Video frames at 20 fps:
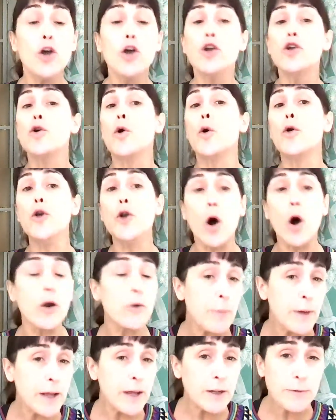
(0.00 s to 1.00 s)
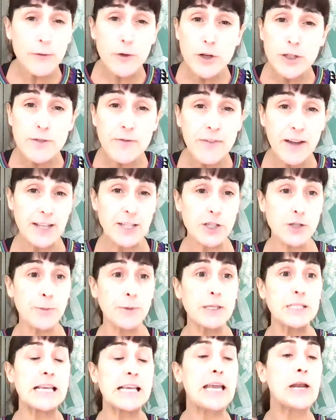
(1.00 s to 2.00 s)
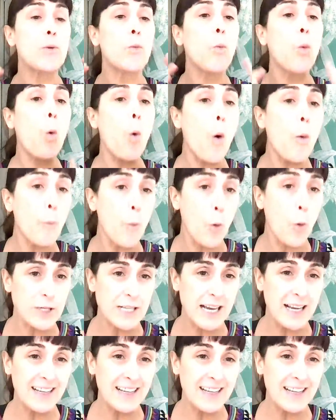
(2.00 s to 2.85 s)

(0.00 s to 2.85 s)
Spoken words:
your non-peeled fruit and vegetables in warm water